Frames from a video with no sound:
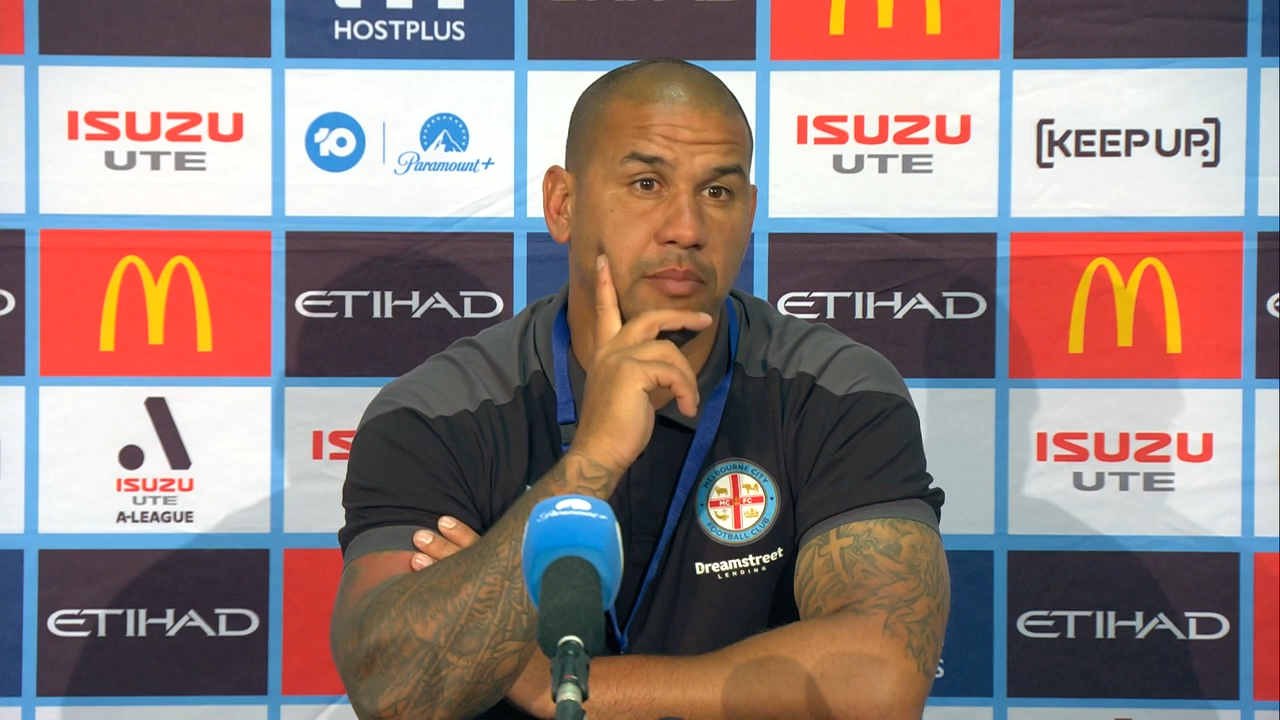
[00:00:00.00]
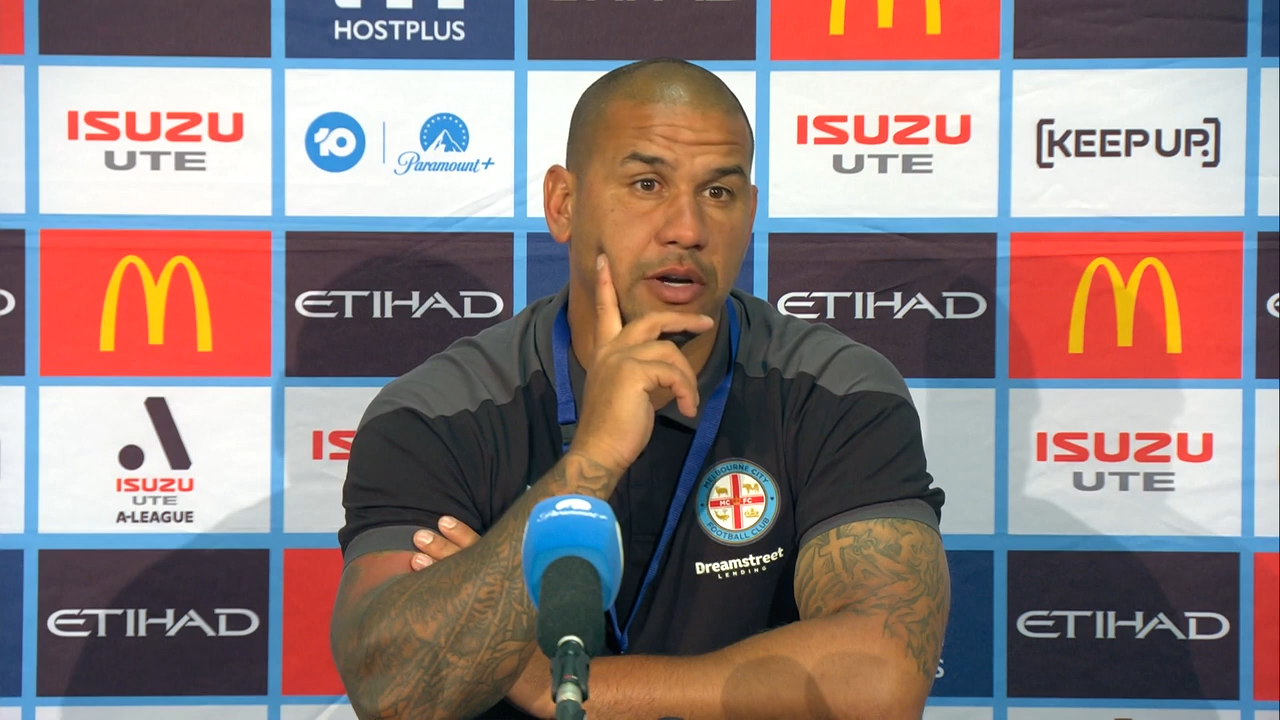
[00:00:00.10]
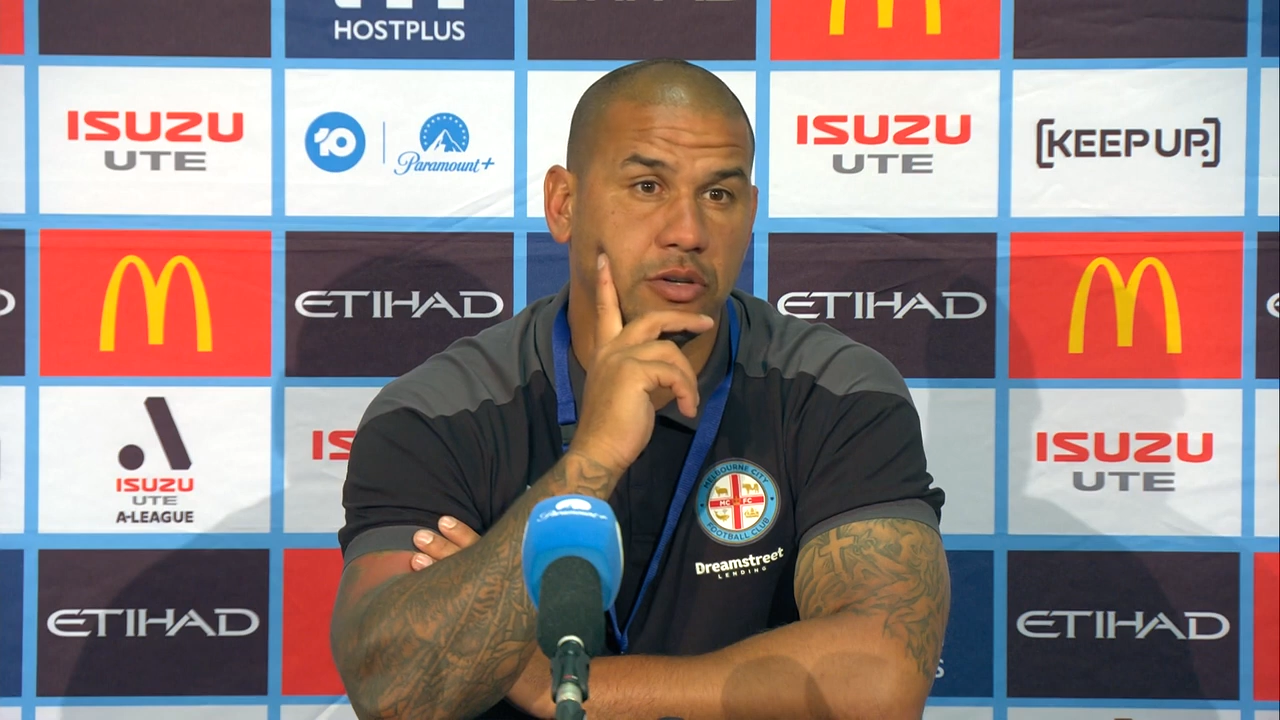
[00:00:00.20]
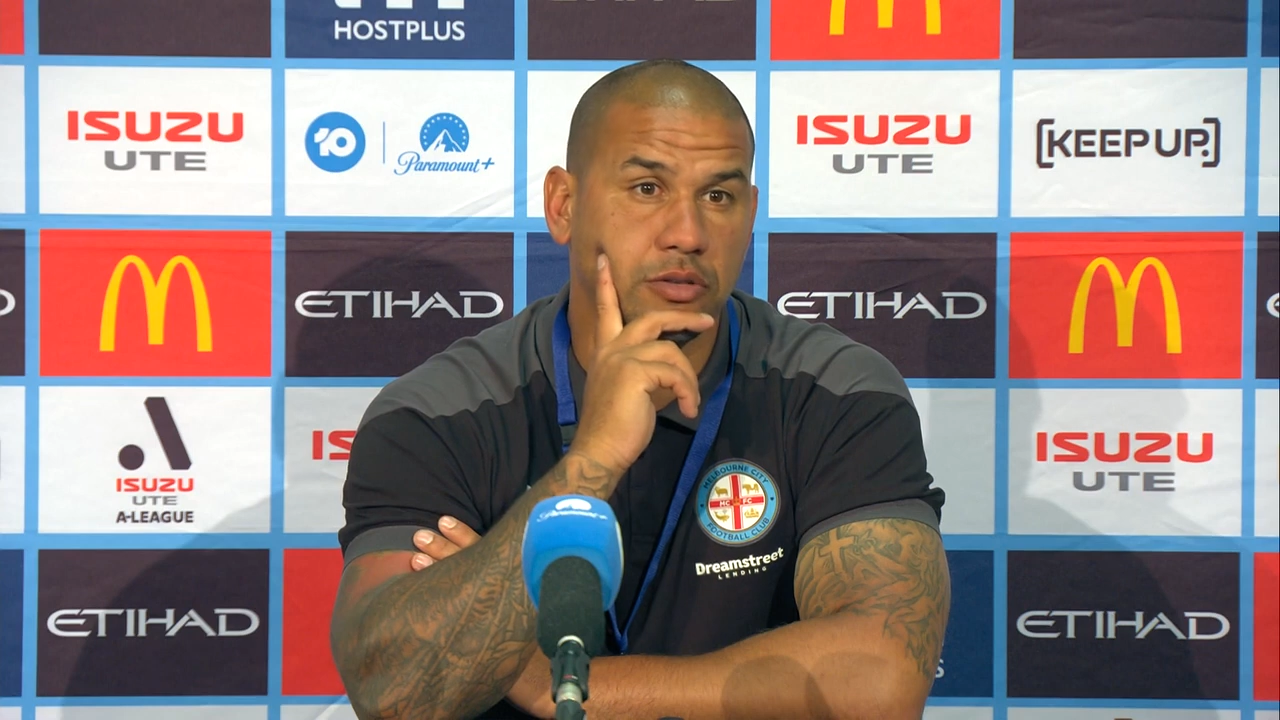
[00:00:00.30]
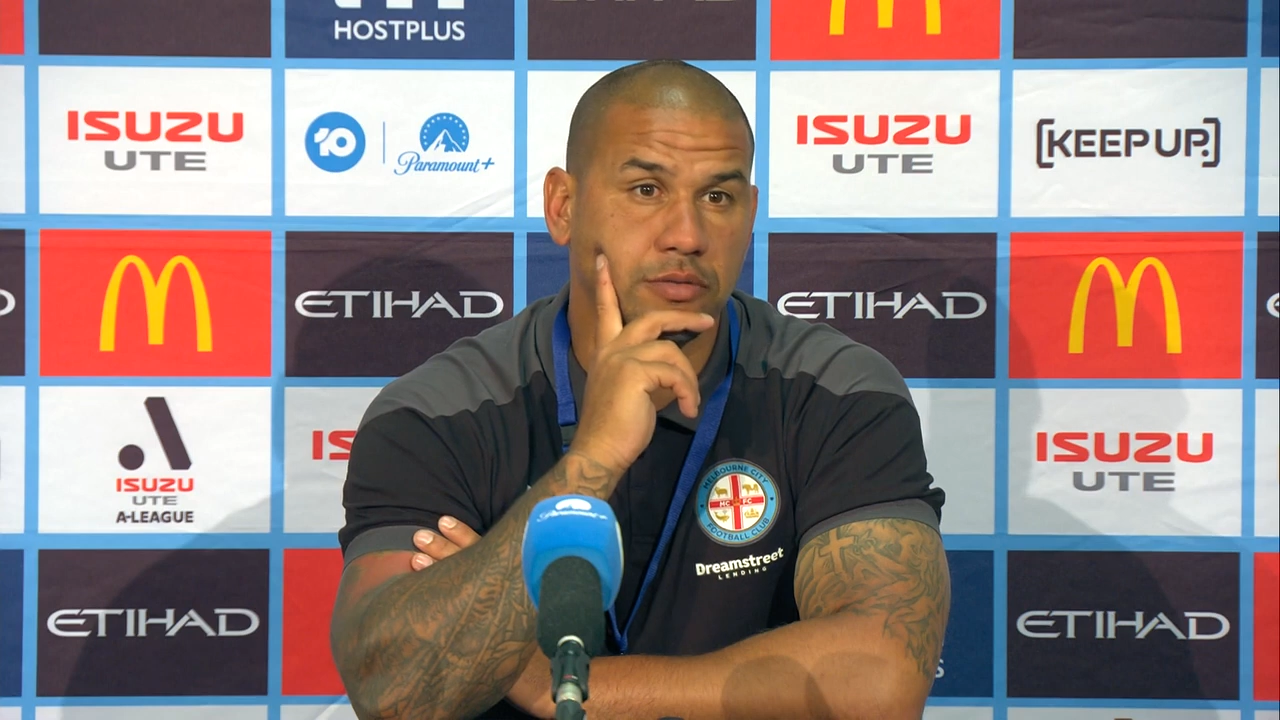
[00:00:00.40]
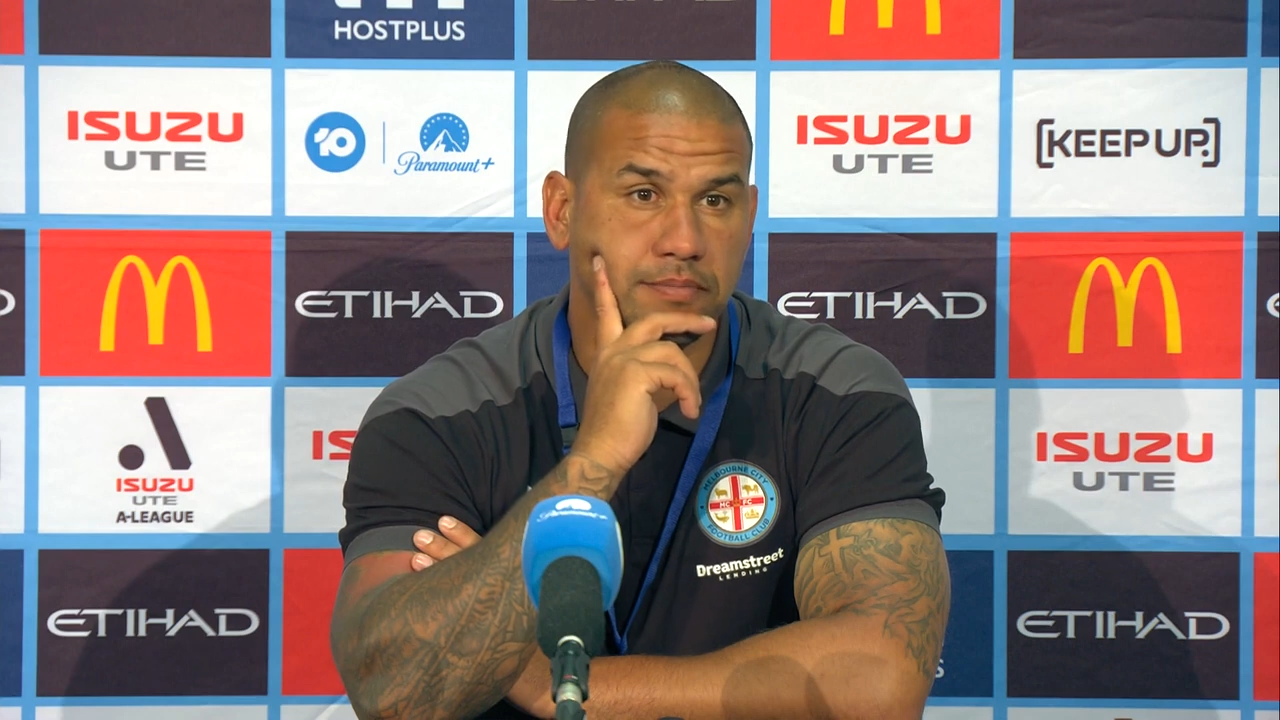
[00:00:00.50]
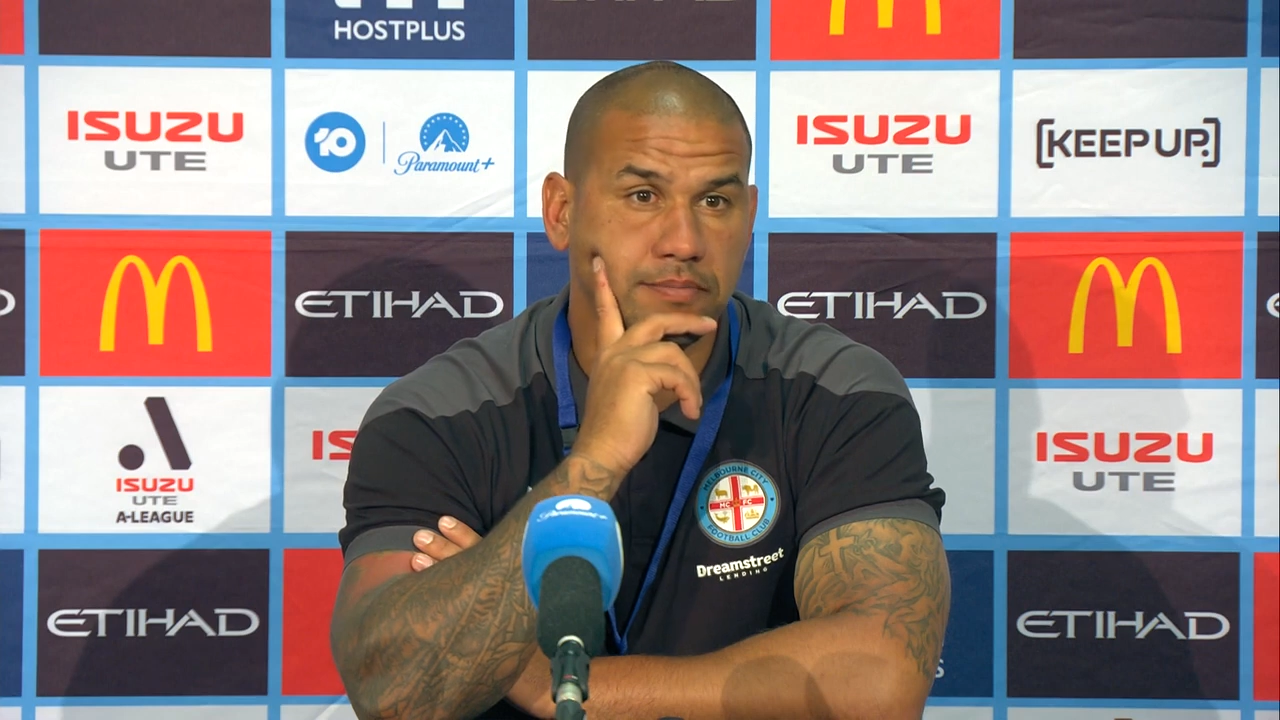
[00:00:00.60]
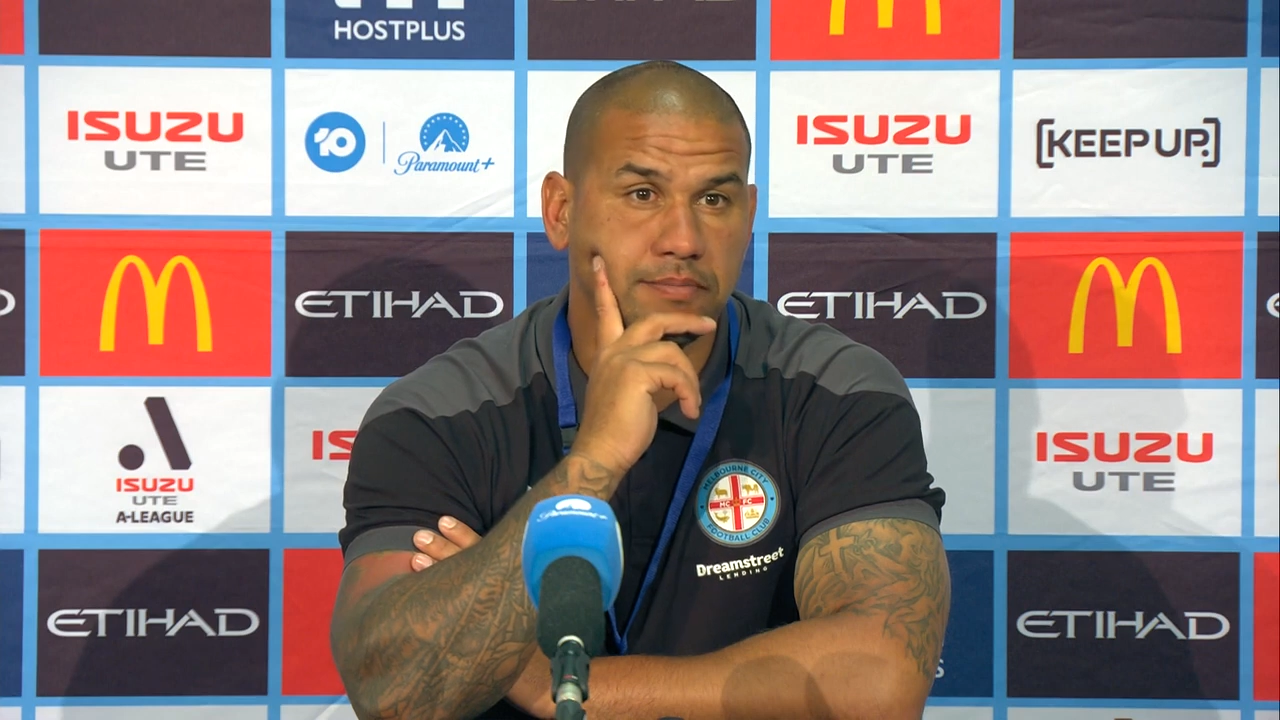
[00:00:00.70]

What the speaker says: Marco.